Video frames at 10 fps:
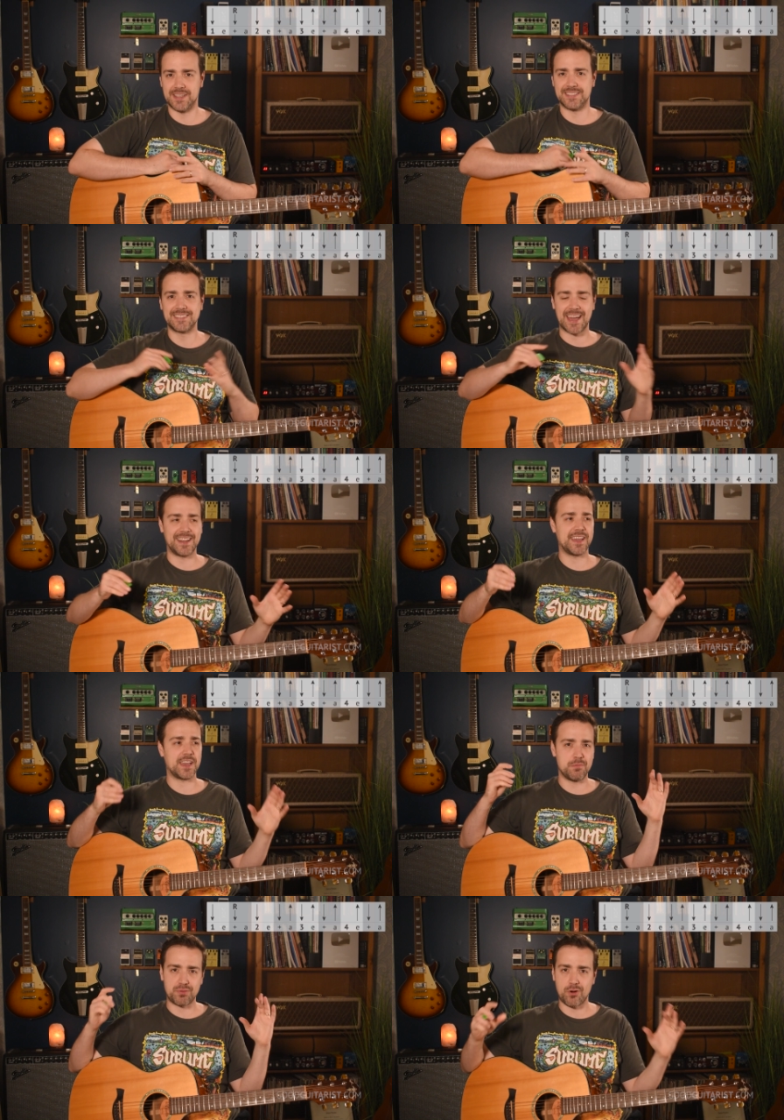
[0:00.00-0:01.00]
This is kind of like
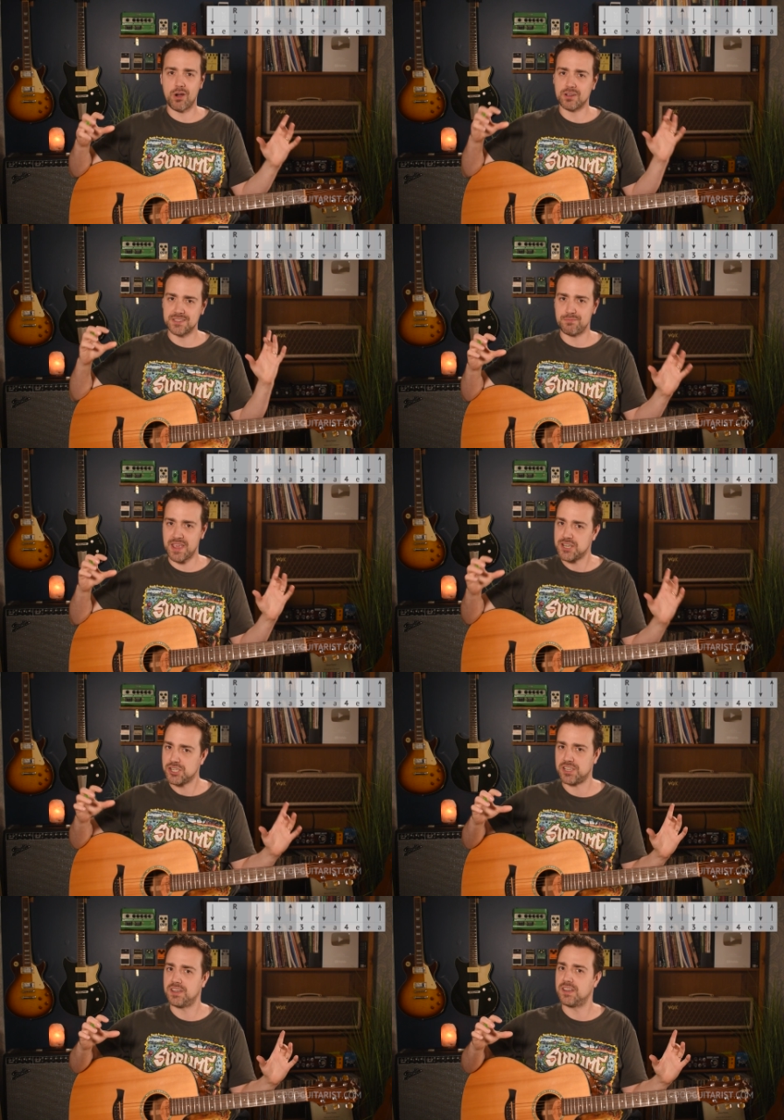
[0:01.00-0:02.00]
an
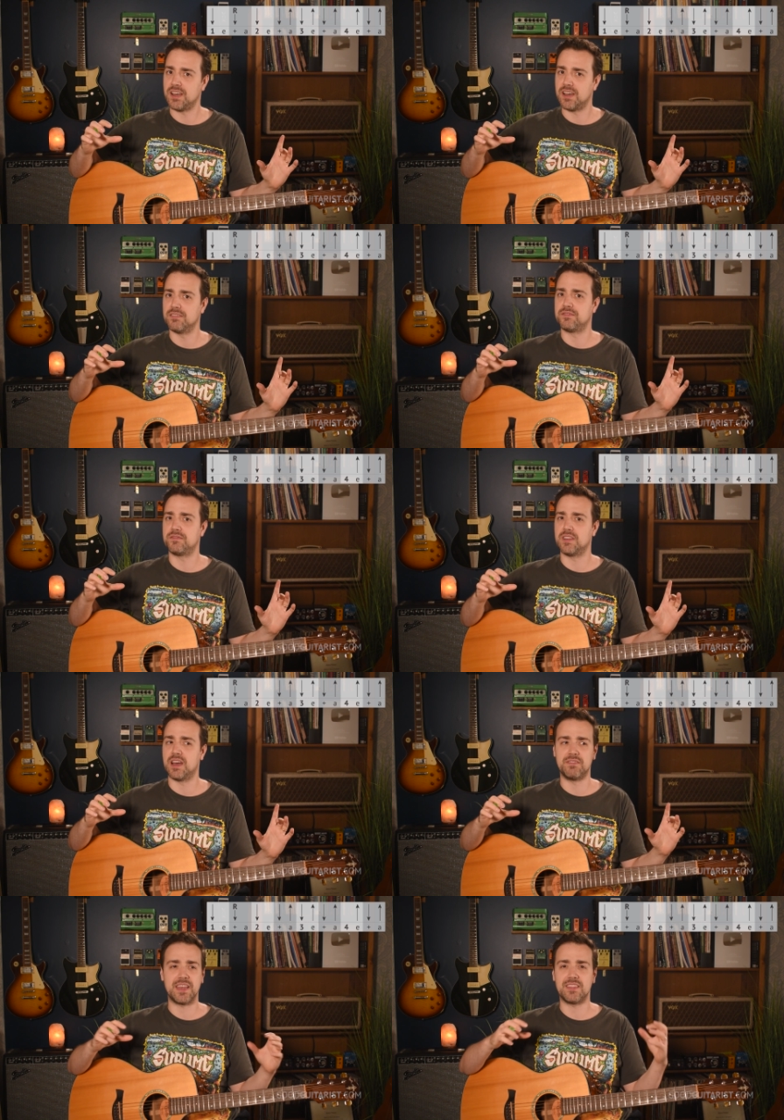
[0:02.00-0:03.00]
approximation of
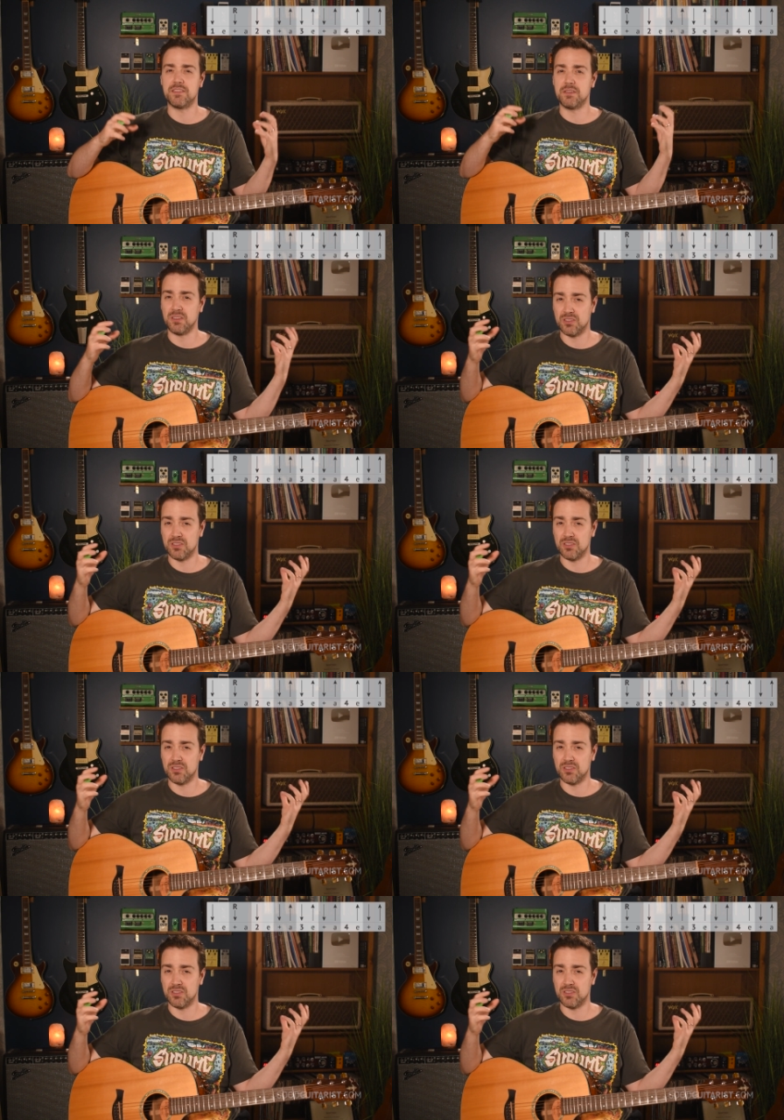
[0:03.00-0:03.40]
of like the,